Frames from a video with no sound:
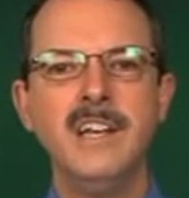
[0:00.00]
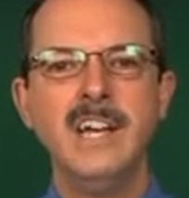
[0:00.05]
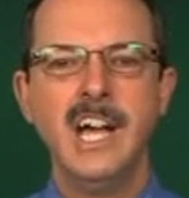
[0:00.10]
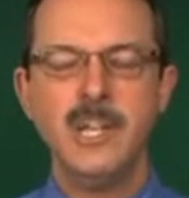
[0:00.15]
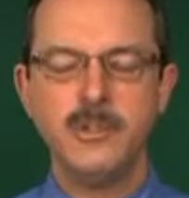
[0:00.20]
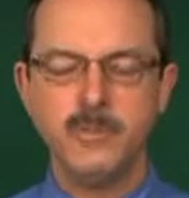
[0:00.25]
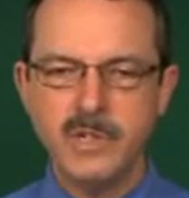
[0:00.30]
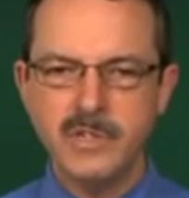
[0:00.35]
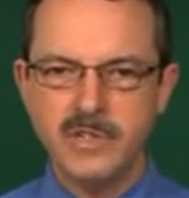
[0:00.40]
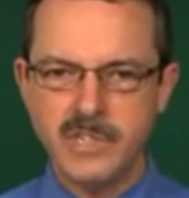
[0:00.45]

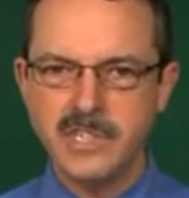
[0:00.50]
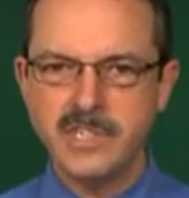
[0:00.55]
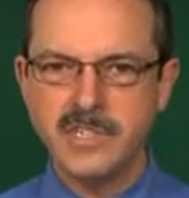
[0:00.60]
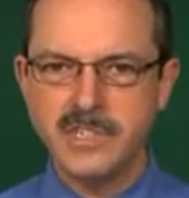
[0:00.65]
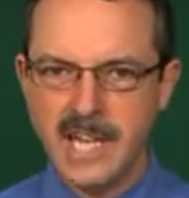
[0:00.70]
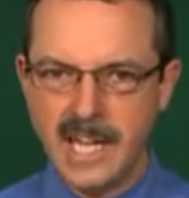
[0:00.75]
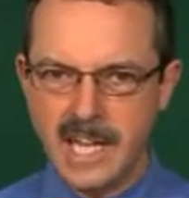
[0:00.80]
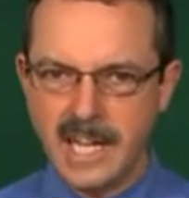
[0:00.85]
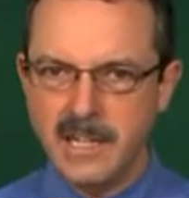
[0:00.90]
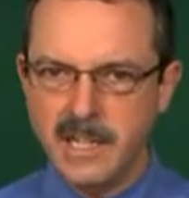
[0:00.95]
As we just
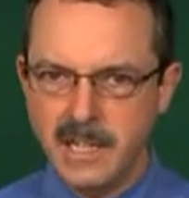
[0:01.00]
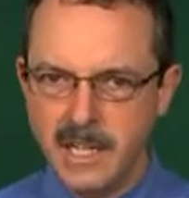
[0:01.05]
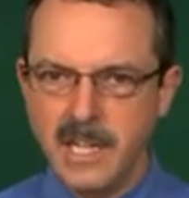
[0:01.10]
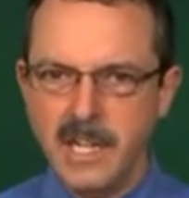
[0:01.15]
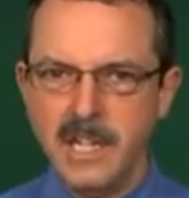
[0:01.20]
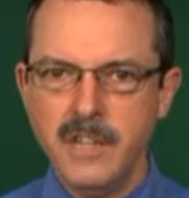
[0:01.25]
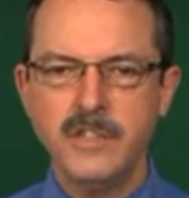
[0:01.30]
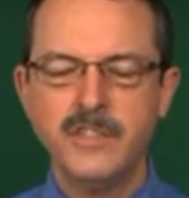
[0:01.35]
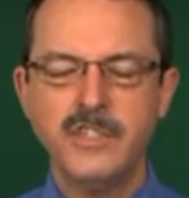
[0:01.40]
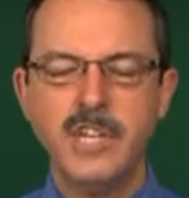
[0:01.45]
said,
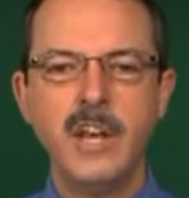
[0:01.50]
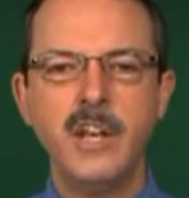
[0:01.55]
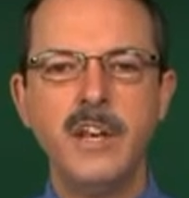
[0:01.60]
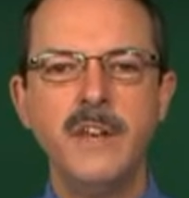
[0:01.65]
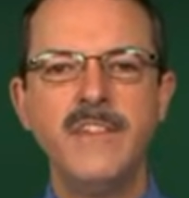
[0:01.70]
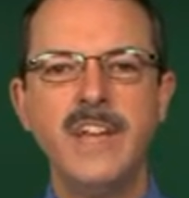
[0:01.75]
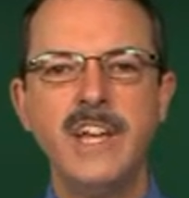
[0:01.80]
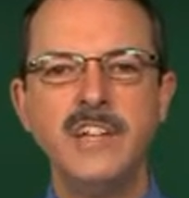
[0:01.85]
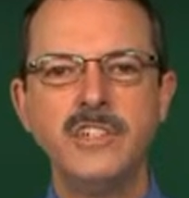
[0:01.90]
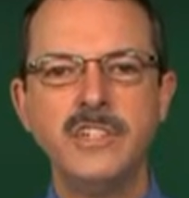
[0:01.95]
the standard
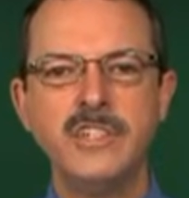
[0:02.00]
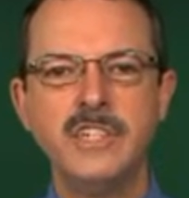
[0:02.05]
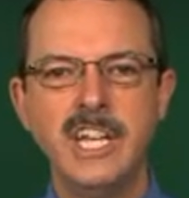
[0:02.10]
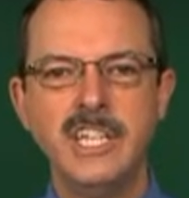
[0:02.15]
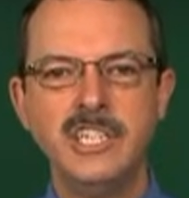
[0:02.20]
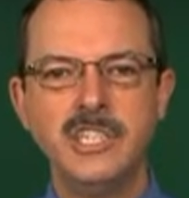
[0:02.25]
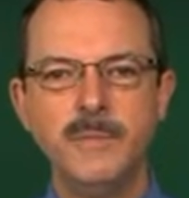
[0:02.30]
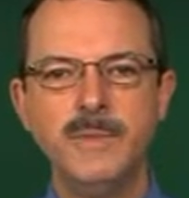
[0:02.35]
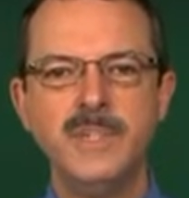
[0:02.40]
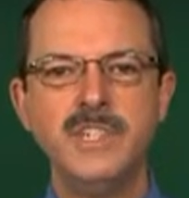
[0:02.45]
deviation
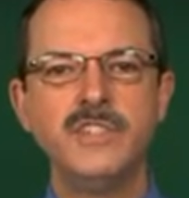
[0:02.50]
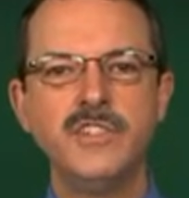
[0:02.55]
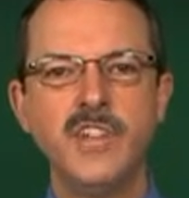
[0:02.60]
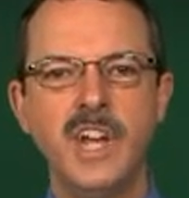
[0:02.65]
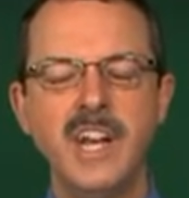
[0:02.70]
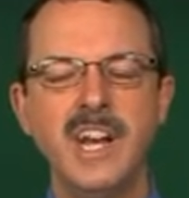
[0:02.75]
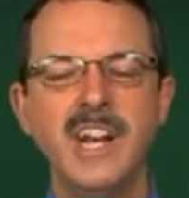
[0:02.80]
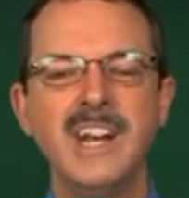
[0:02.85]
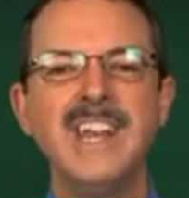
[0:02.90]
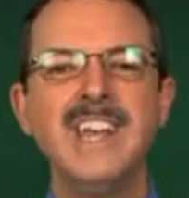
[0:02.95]
tends to be
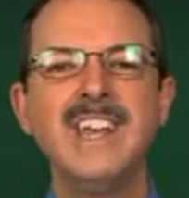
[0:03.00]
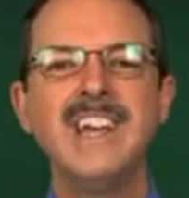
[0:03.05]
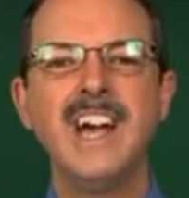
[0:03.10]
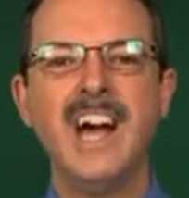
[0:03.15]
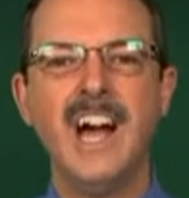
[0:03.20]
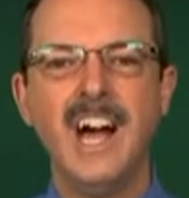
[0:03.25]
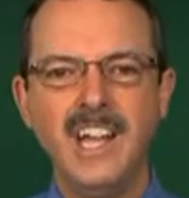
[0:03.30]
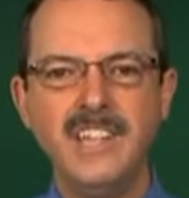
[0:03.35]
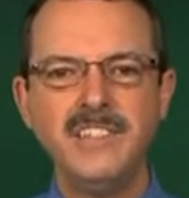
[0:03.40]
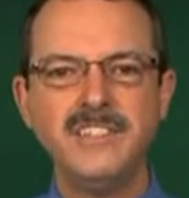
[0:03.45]
stunningly
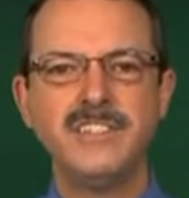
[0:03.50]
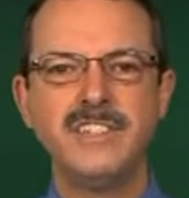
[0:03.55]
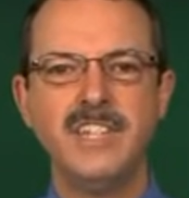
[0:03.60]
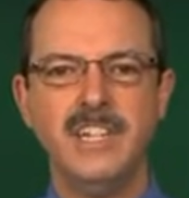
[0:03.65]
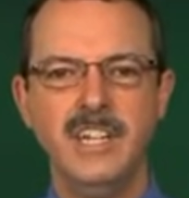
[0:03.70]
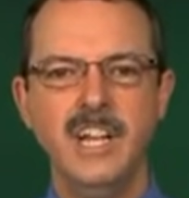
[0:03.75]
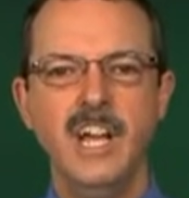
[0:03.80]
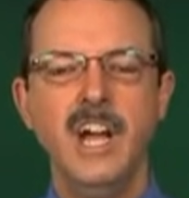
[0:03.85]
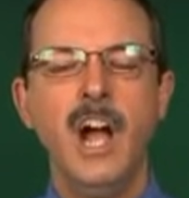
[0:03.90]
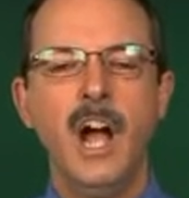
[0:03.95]

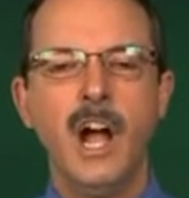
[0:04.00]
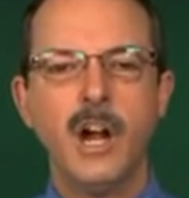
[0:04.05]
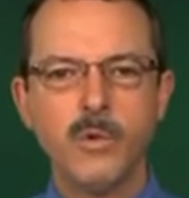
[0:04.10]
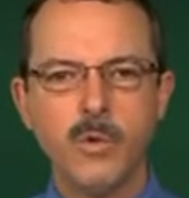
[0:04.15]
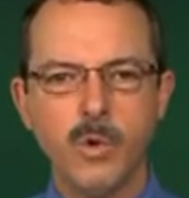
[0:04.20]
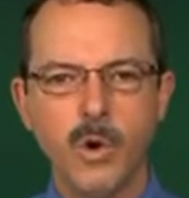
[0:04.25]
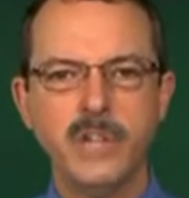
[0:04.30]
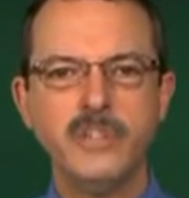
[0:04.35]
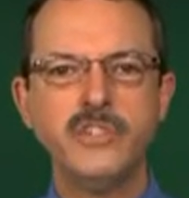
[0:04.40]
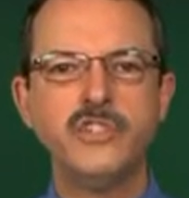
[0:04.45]
constant
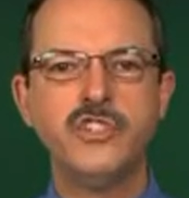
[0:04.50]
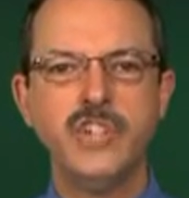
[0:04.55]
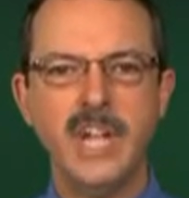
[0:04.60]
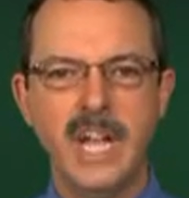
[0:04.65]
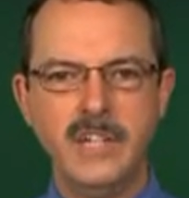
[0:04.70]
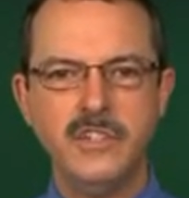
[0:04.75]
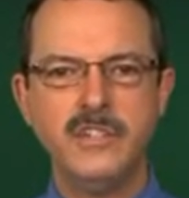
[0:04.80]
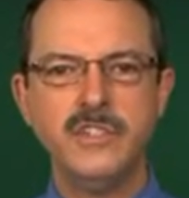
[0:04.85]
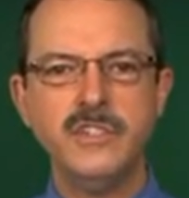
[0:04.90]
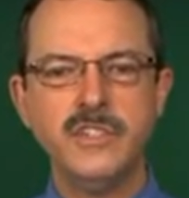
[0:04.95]
across
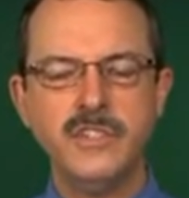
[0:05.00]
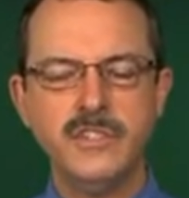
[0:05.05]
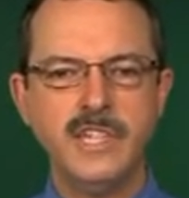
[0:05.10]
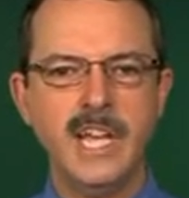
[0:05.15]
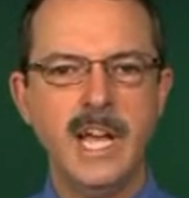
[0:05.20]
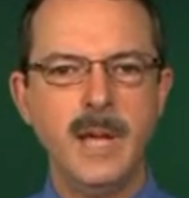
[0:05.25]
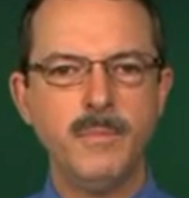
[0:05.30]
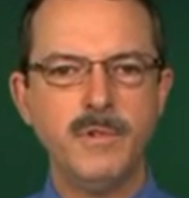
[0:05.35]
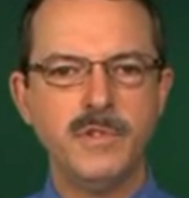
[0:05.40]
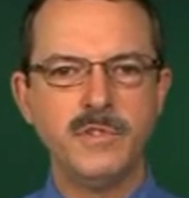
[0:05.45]
changes in
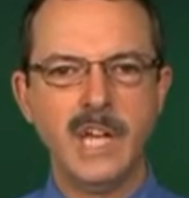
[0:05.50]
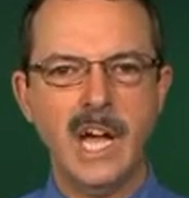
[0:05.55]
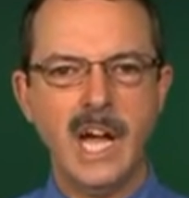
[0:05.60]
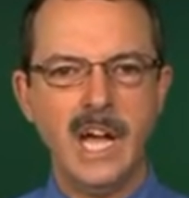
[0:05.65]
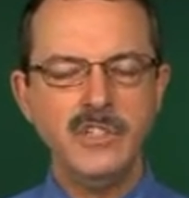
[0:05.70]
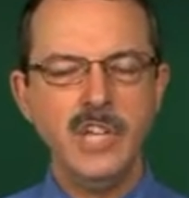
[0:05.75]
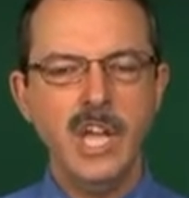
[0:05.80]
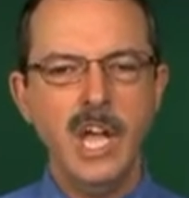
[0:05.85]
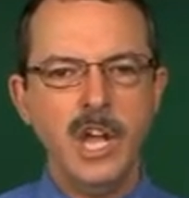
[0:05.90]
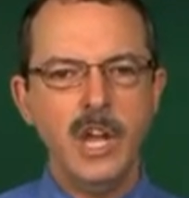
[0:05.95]
sample
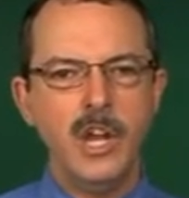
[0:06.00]
size.